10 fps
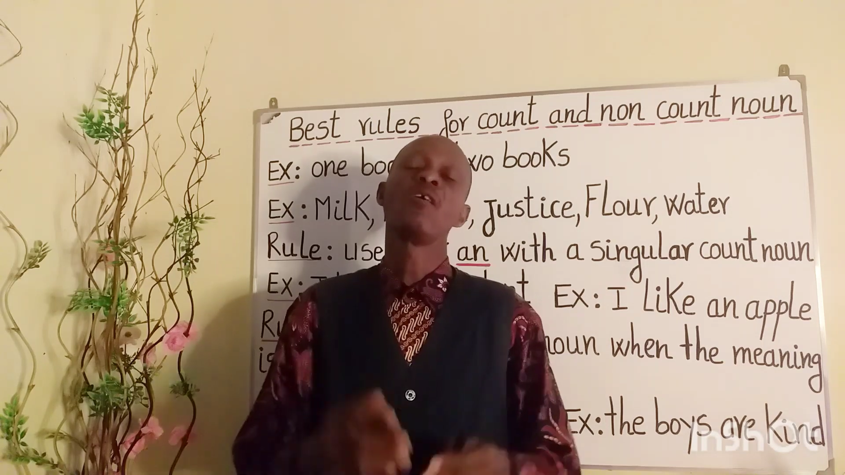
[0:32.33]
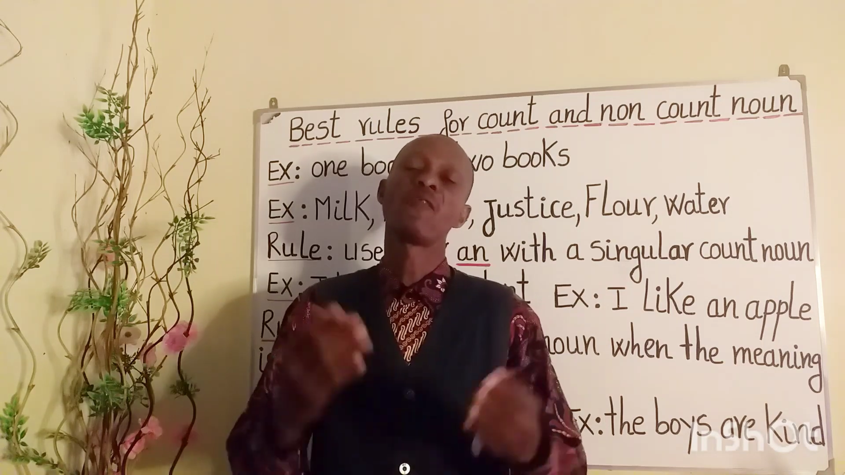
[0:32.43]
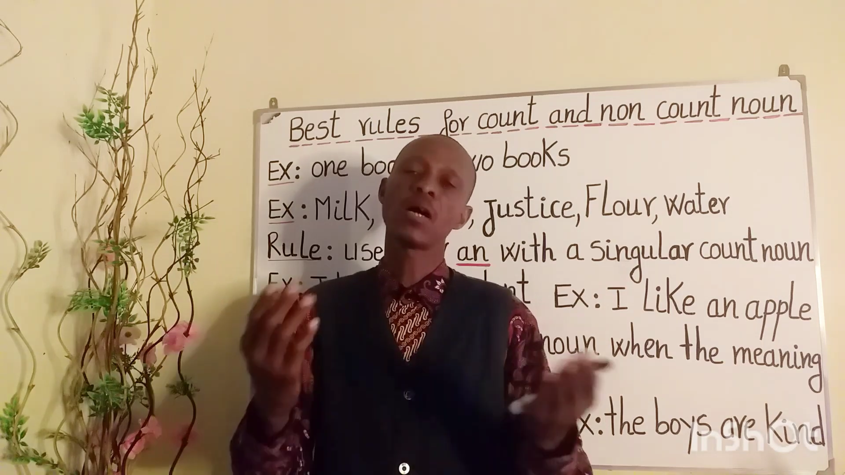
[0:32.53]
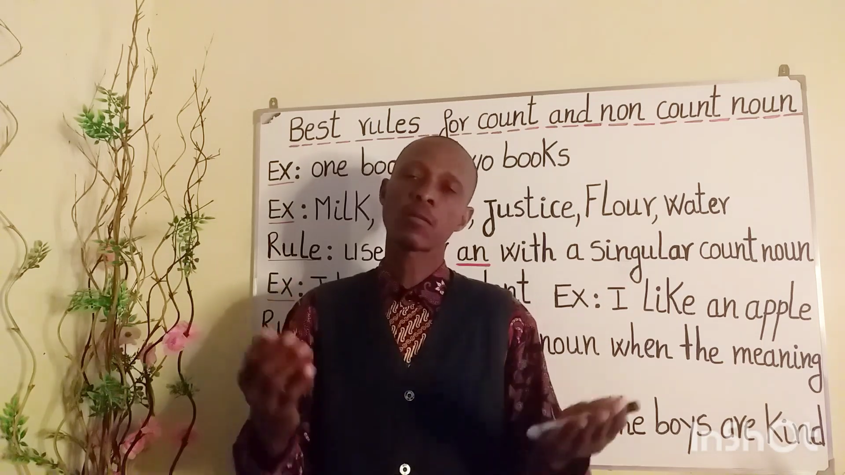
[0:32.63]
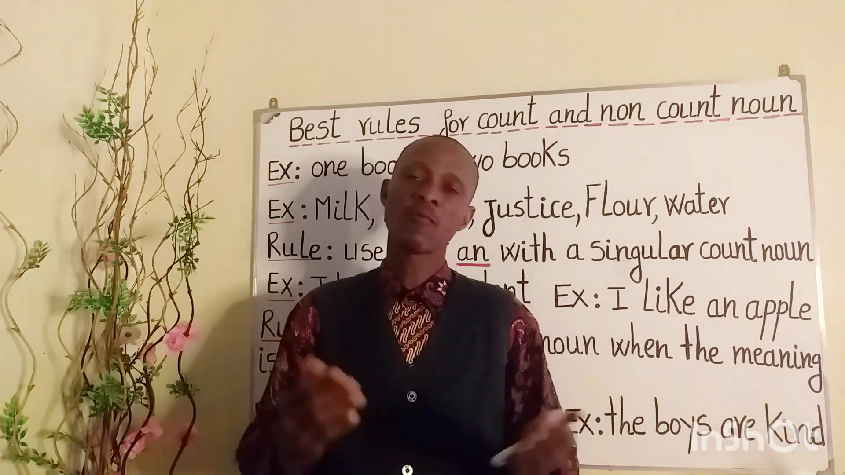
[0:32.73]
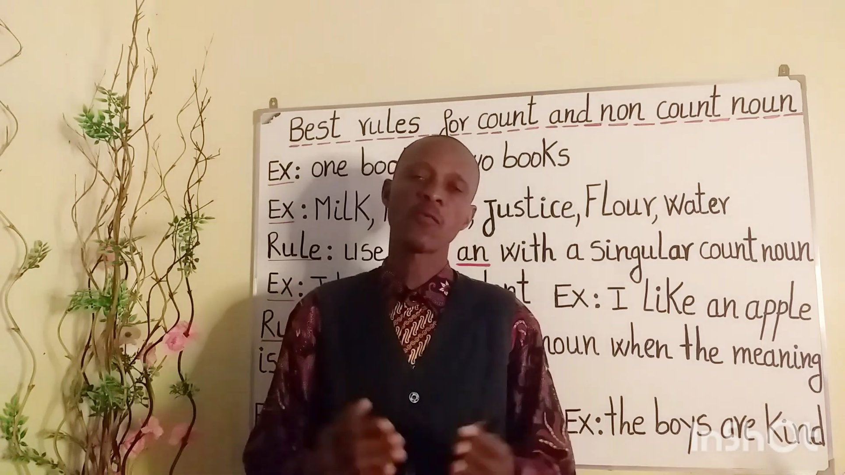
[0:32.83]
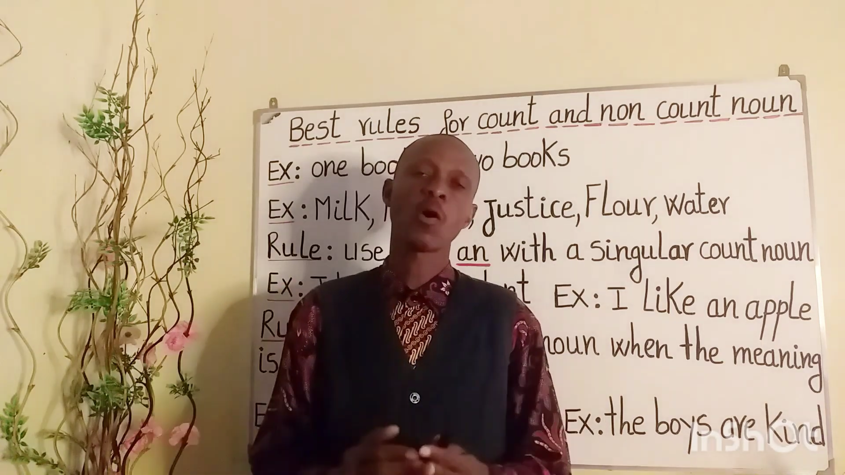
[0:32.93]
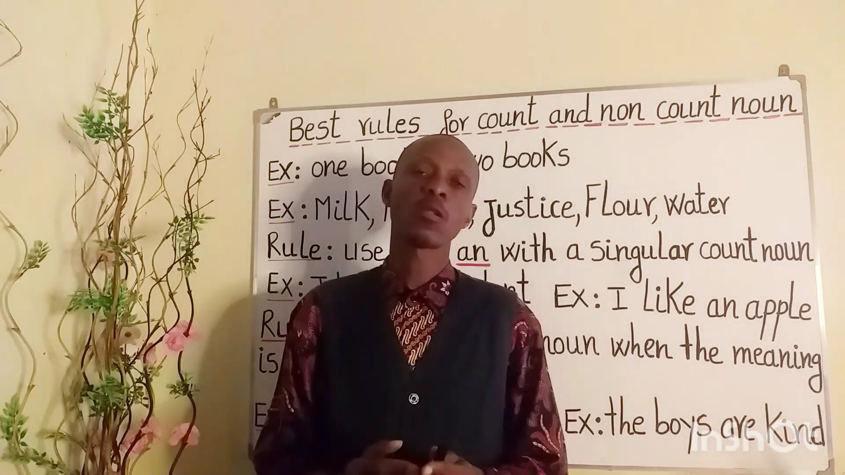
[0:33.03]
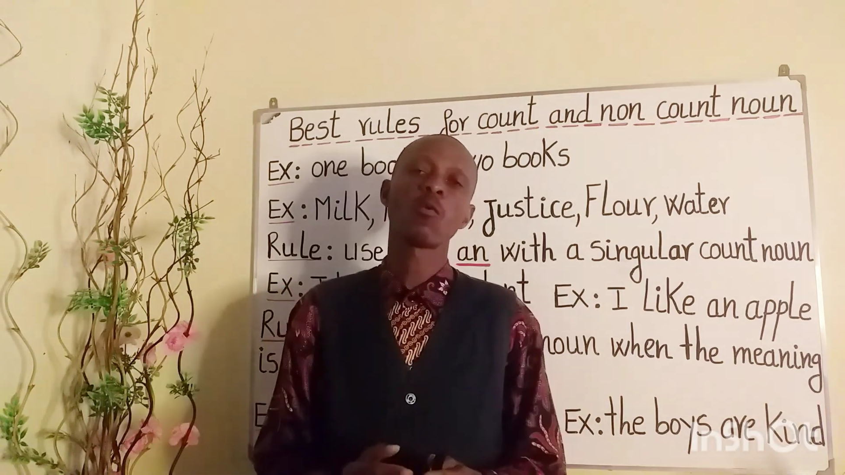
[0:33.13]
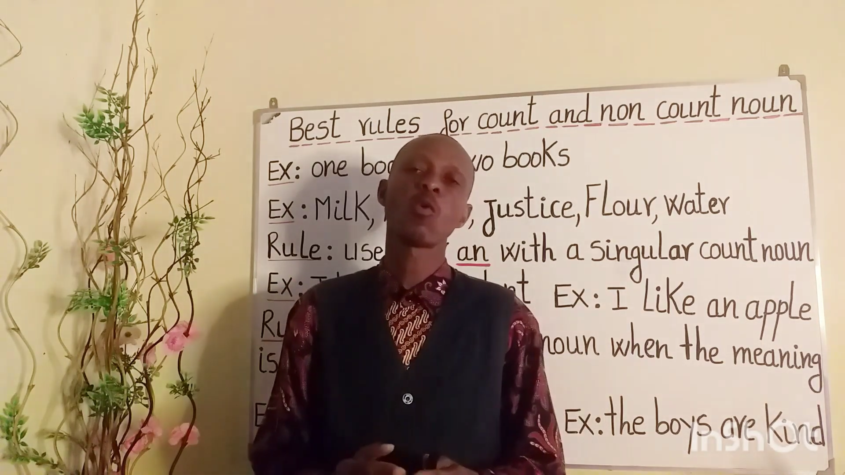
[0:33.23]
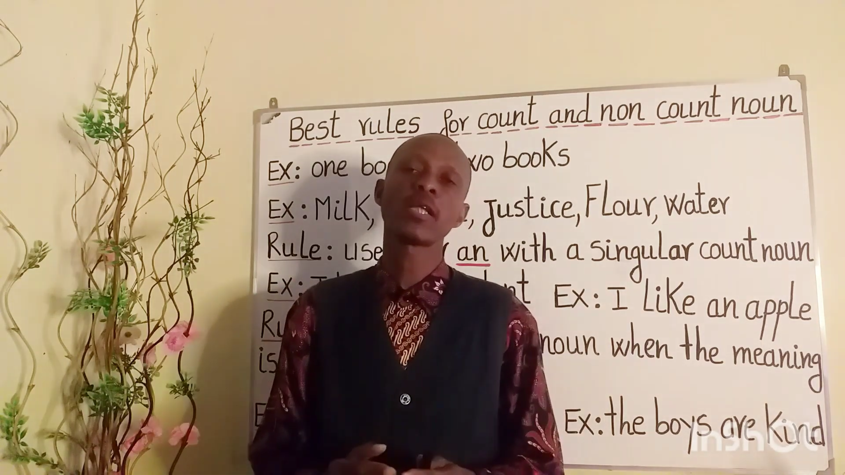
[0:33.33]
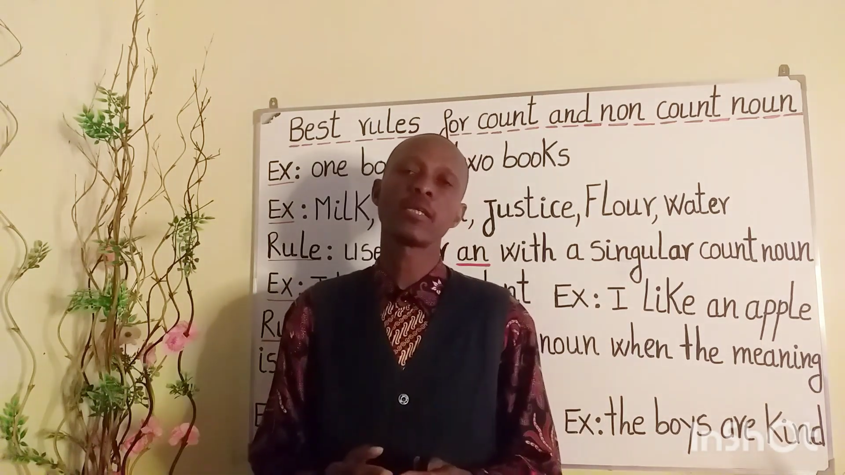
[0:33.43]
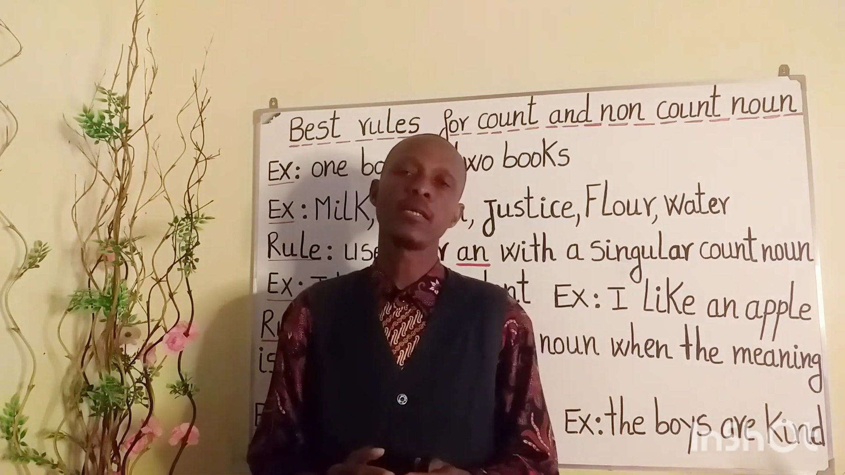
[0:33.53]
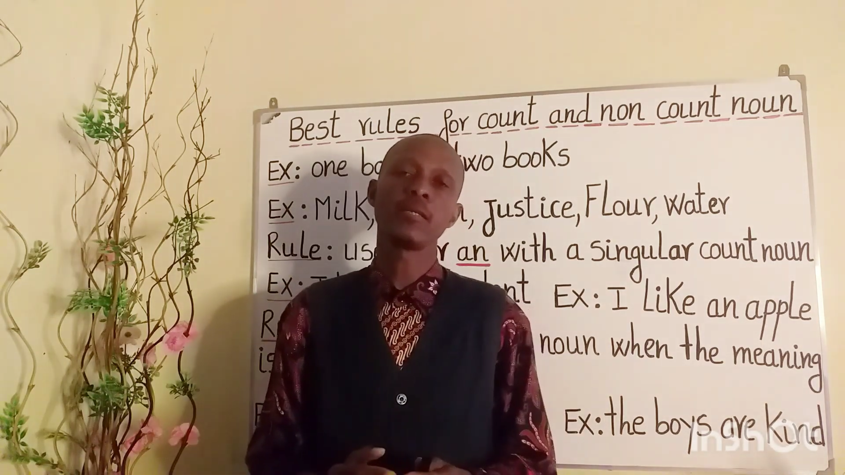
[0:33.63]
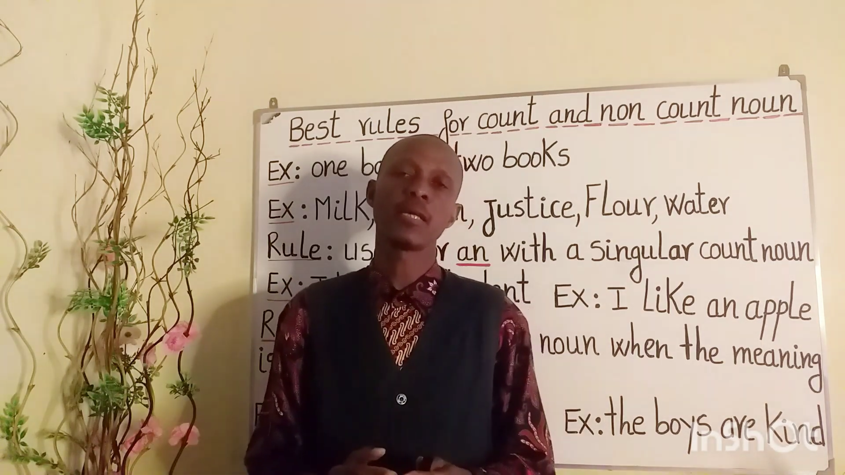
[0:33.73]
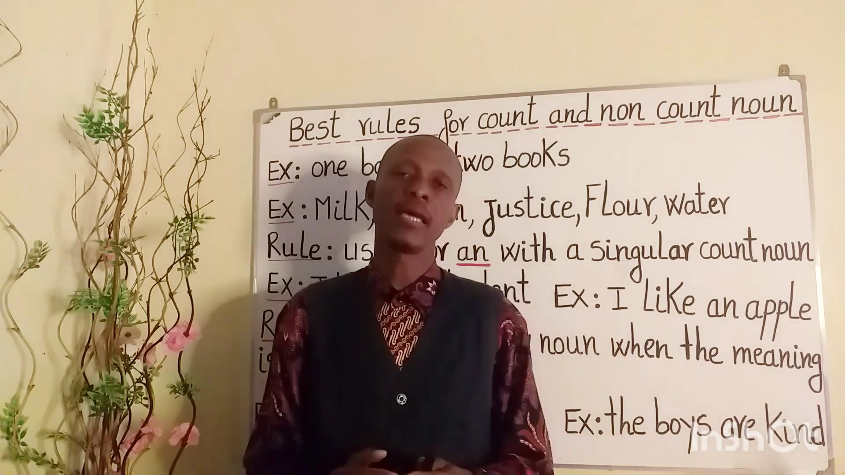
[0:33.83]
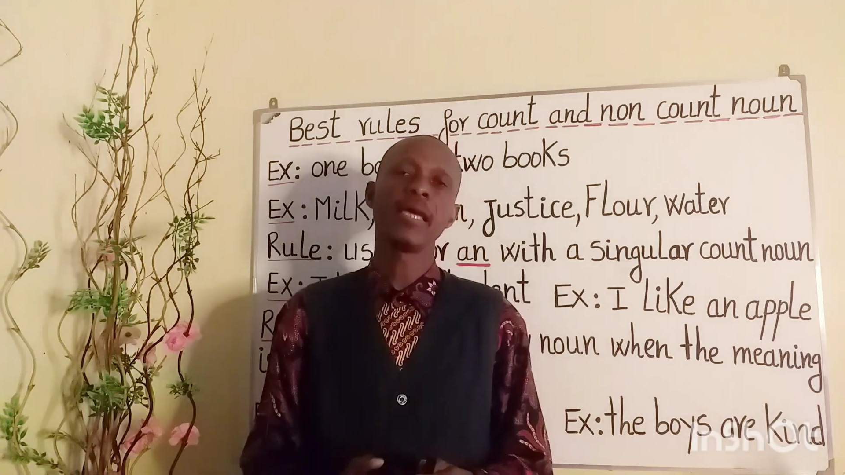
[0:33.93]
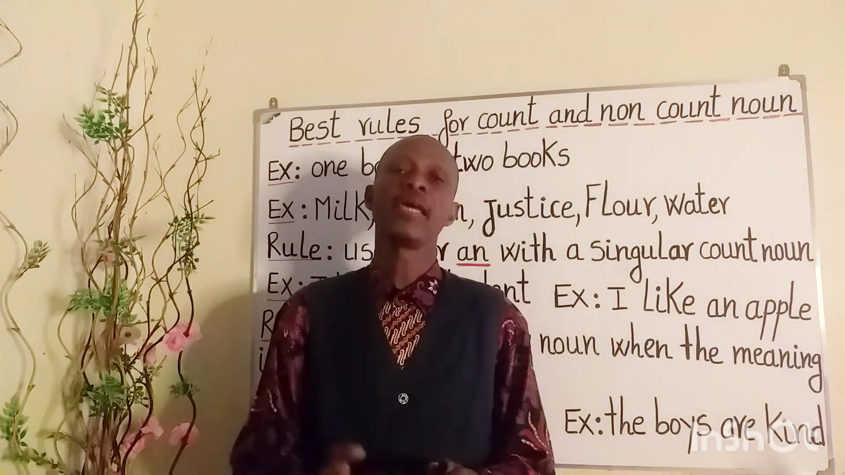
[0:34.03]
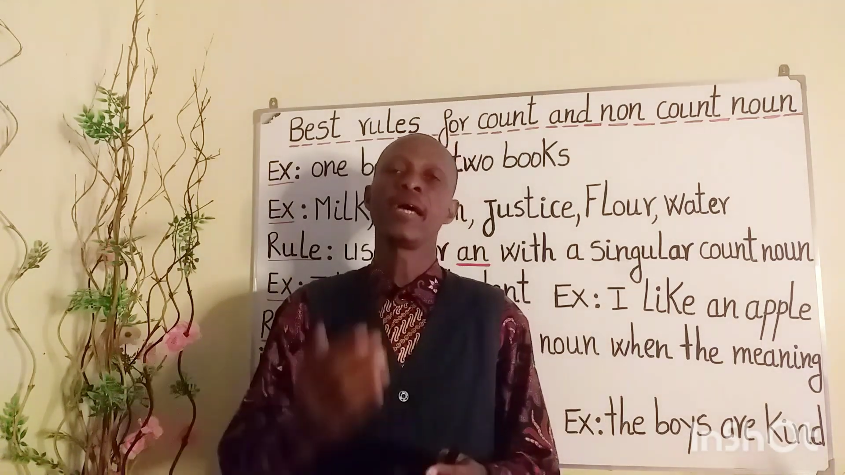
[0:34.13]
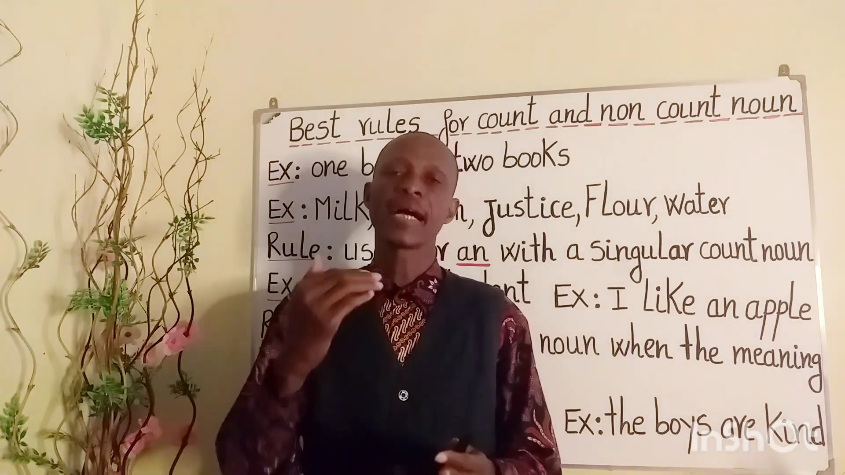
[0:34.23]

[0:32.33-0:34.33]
first of all, what is a